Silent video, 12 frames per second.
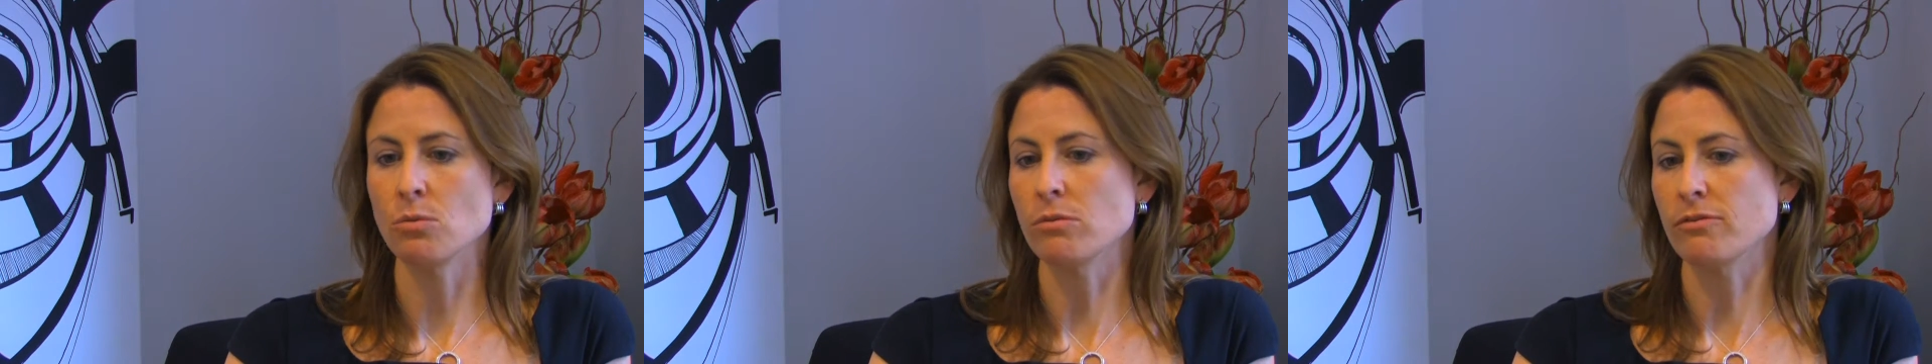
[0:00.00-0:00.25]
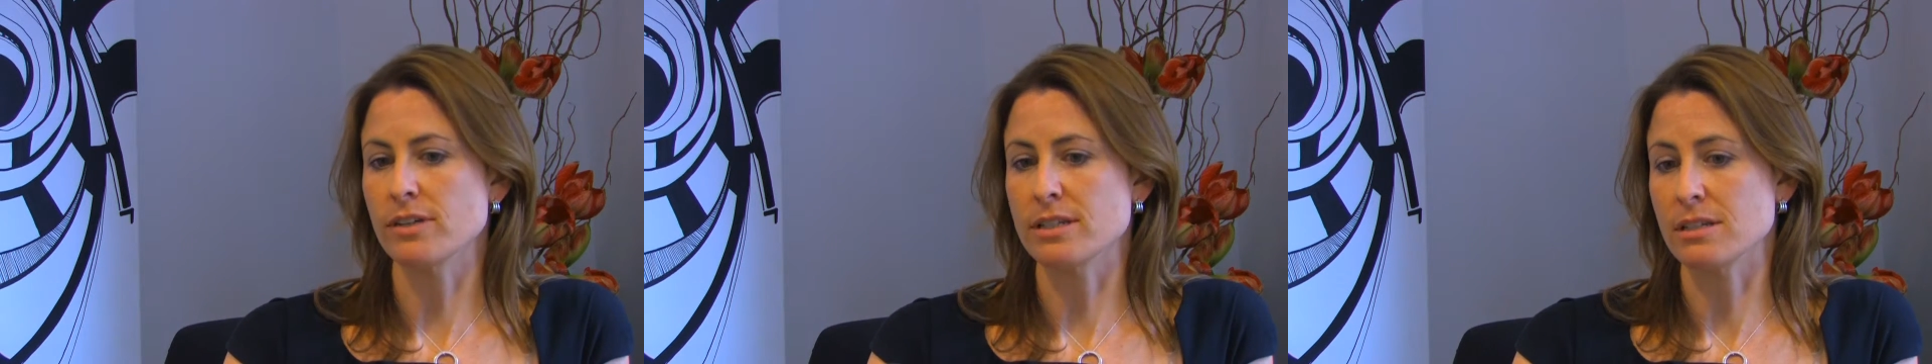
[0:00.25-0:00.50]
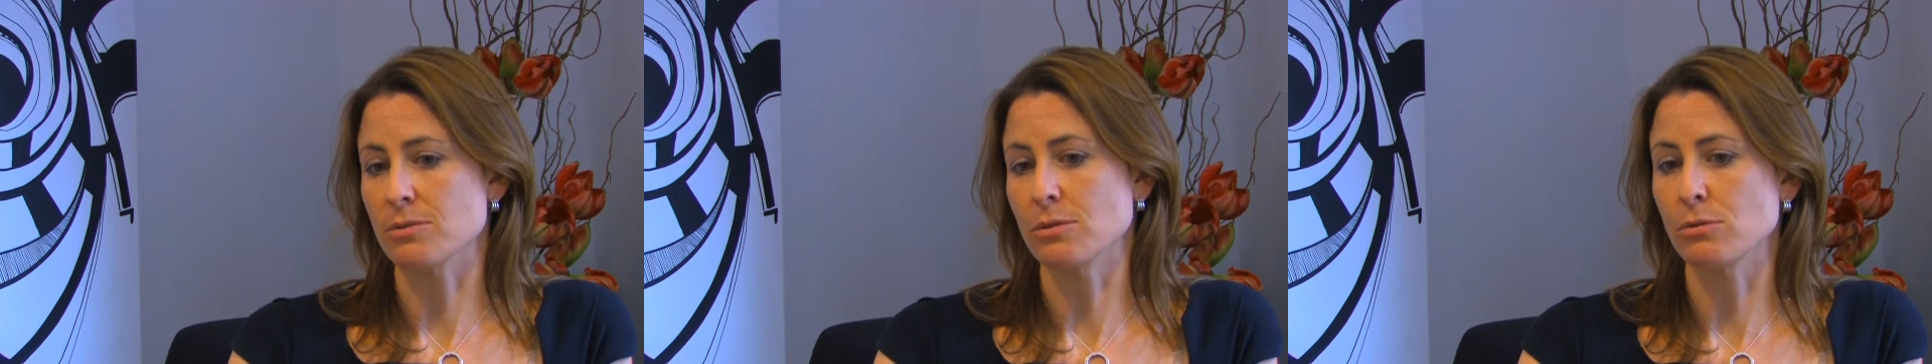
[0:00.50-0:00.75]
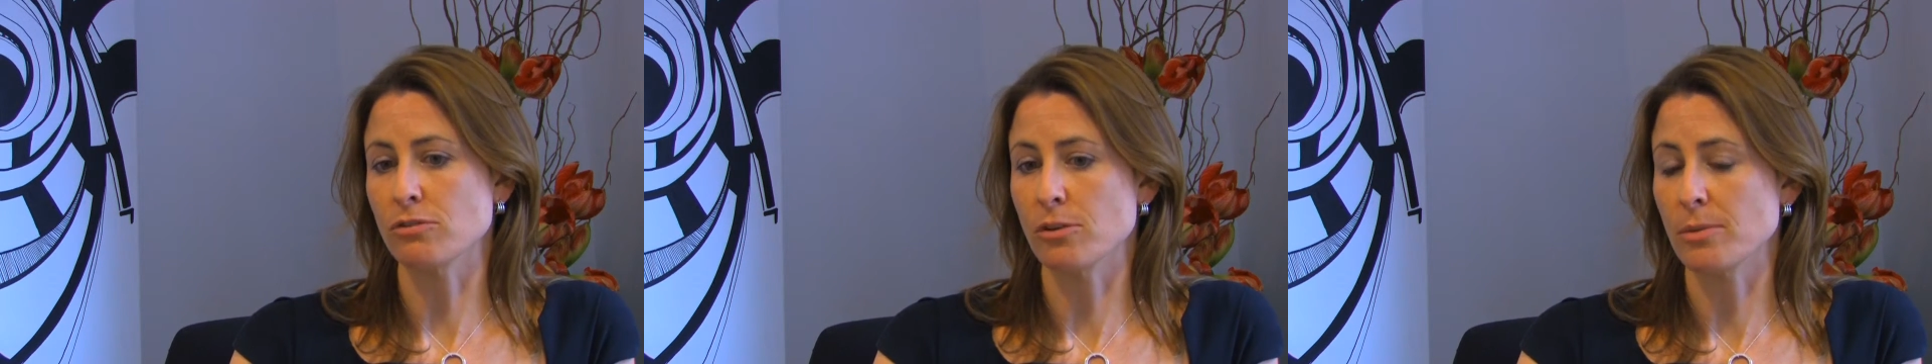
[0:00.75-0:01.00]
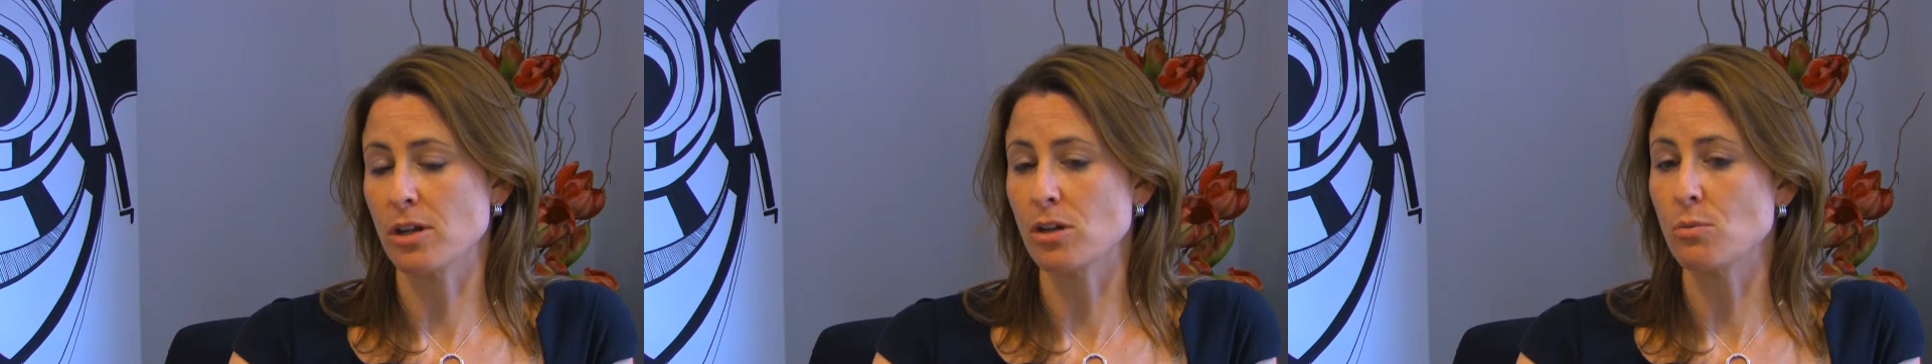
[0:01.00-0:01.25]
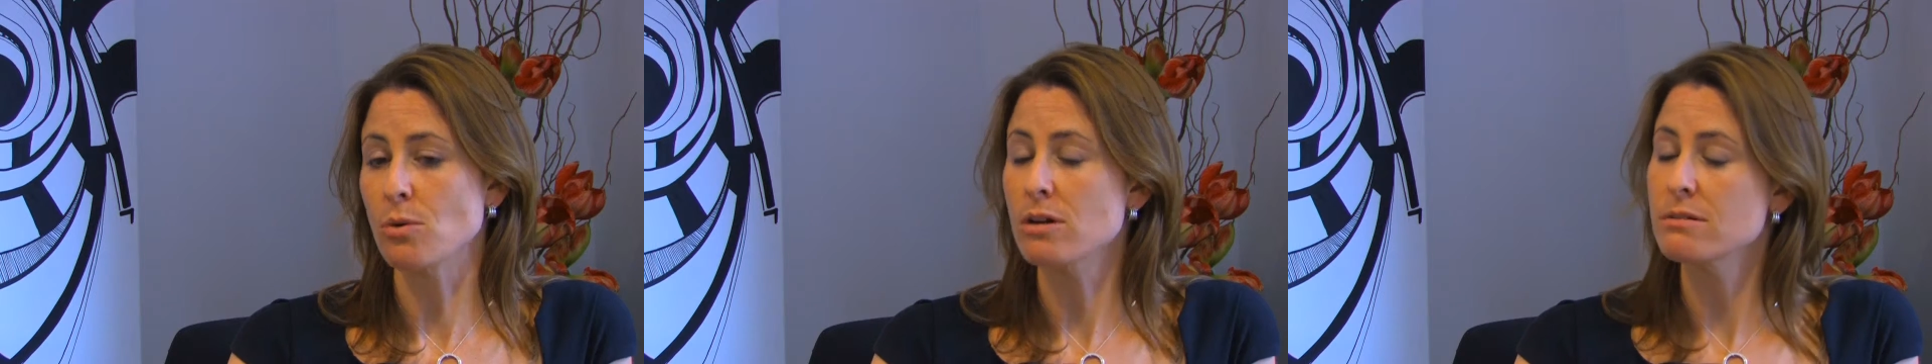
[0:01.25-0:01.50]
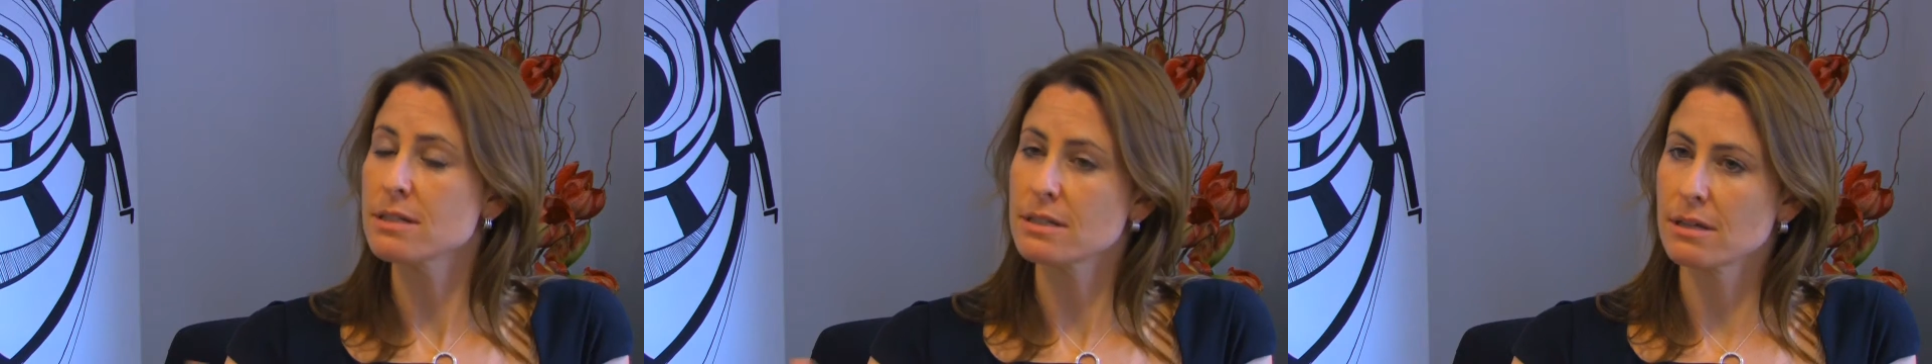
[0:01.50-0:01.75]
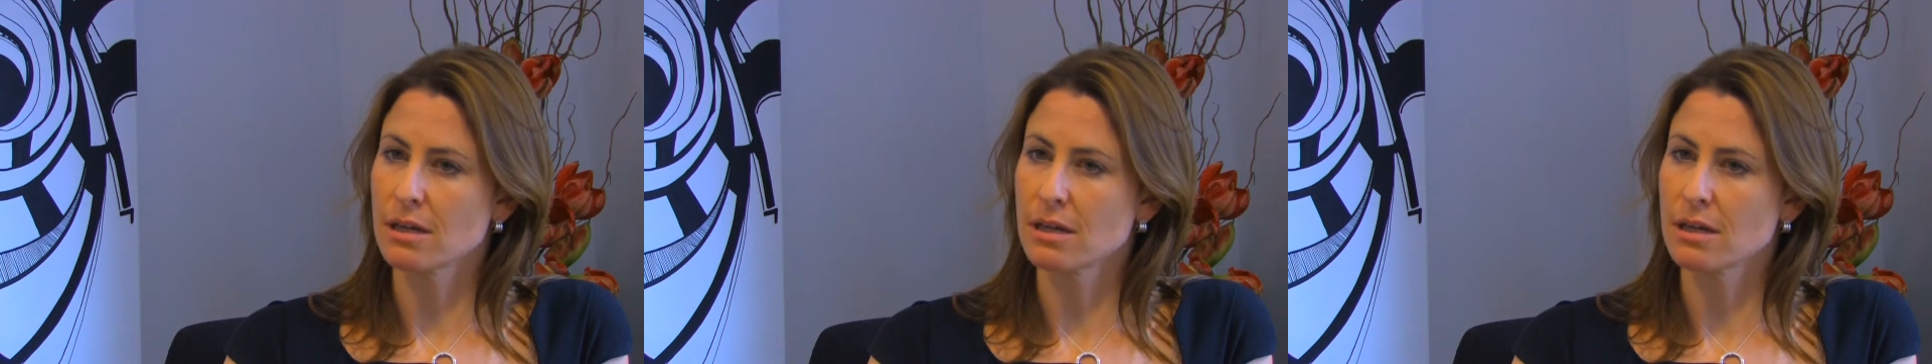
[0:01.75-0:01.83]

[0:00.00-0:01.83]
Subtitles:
will fit into a law firm and who won't.